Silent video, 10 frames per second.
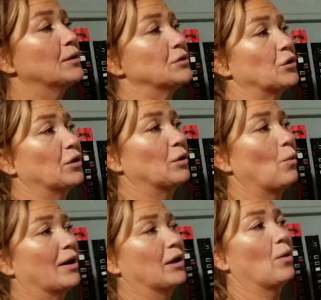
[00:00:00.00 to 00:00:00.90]
So you're going to
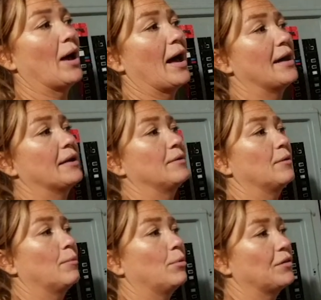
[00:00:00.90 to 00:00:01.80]
want to go ahead and
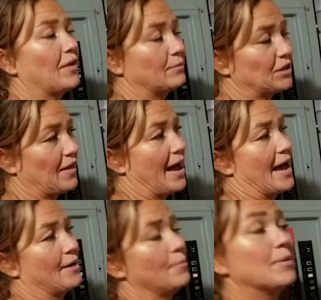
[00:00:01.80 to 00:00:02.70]
put them to the
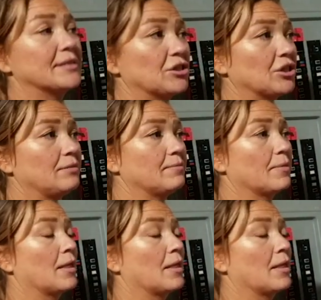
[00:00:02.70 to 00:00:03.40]
on position.